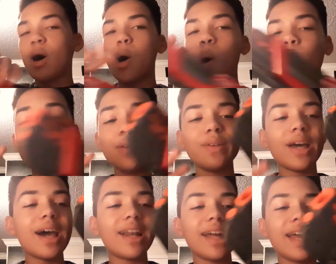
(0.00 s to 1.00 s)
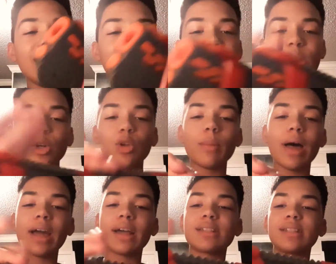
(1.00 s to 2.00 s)
only if it had an internal
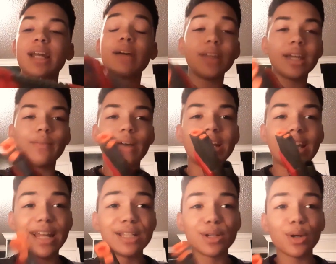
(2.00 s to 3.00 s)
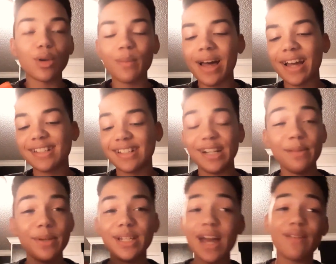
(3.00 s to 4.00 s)
magazine. I think if it had an internal magazine, it'd
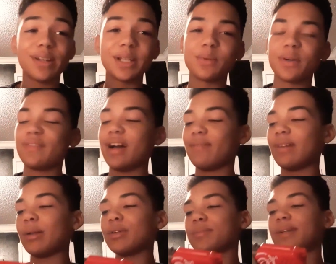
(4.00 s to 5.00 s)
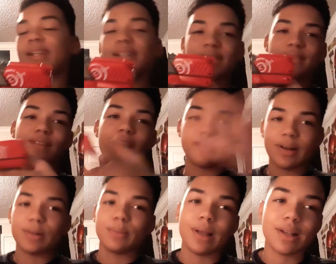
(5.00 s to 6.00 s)
be definitely worth $5. But it is a
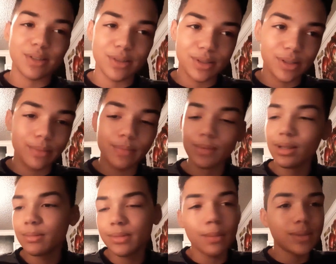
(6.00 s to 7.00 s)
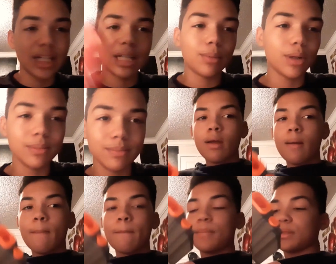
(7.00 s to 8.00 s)
$5 blaster, so I'm taking it apart.
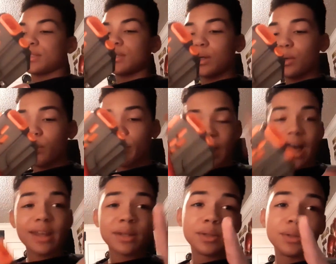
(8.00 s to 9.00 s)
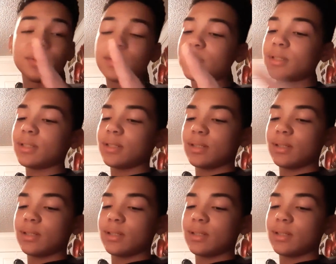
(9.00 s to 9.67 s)
So bad news.